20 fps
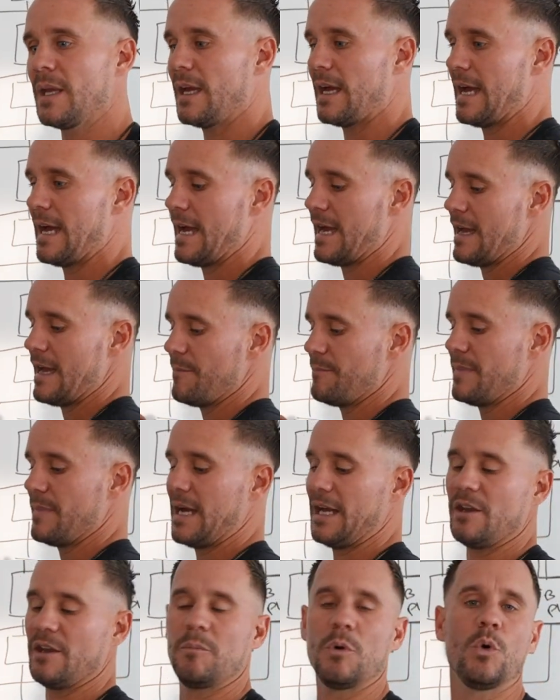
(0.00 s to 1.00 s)
and
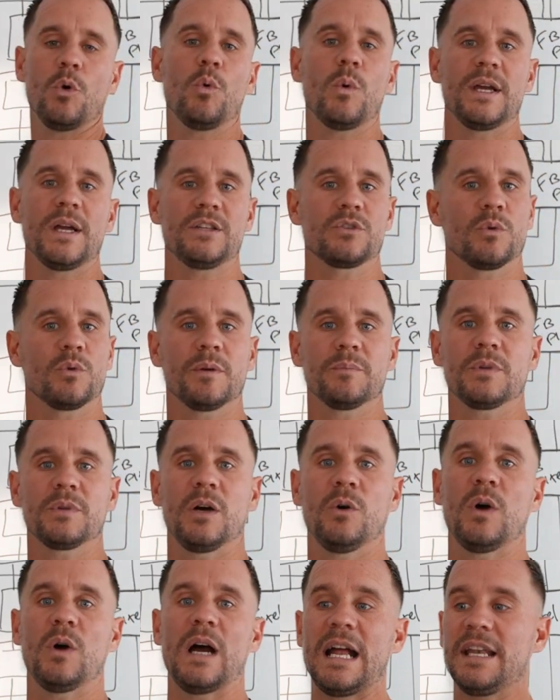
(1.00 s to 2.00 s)
I'm always
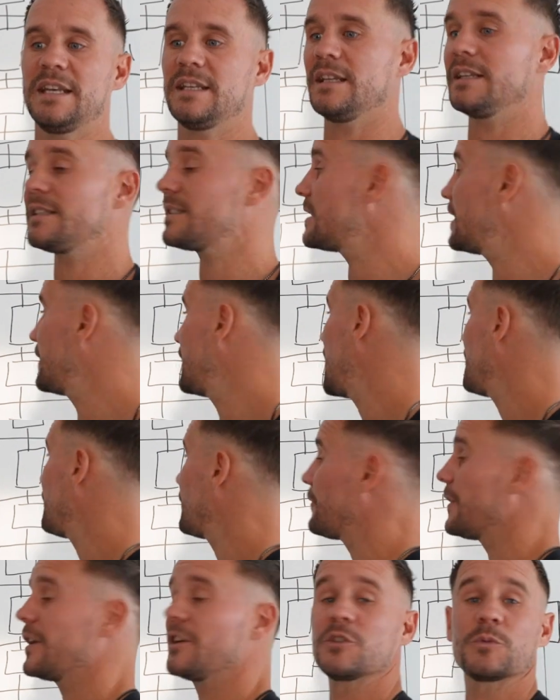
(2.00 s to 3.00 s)
and the other
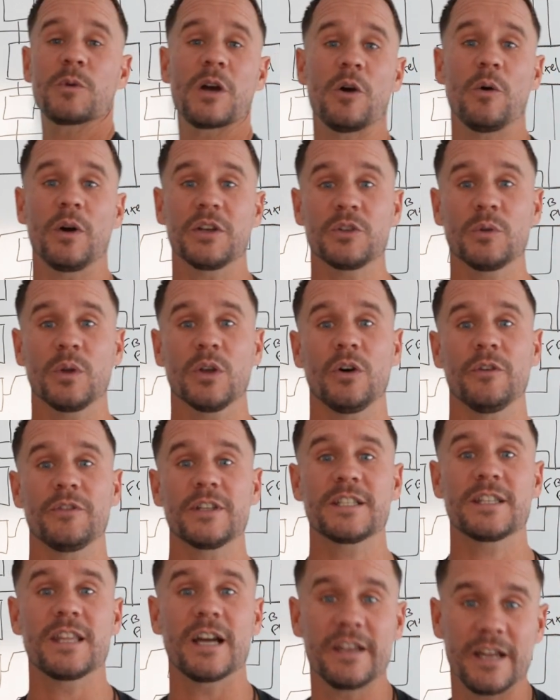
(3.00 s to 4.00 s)
thing as well, I do a lot of
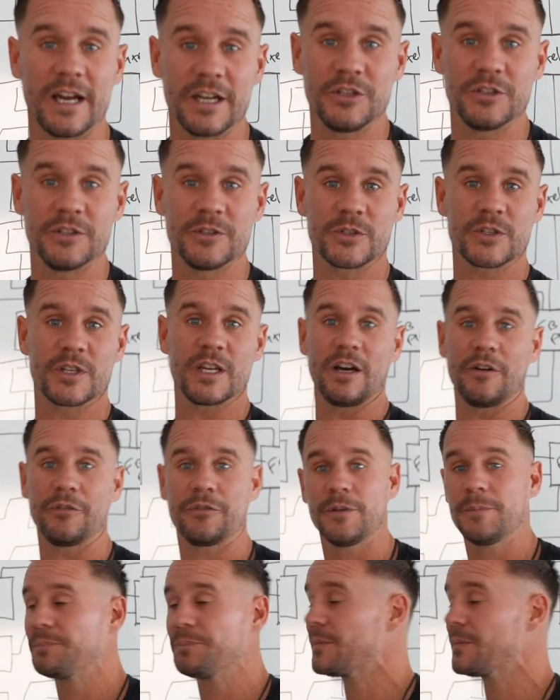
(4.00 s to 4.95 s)
estate agent stuff.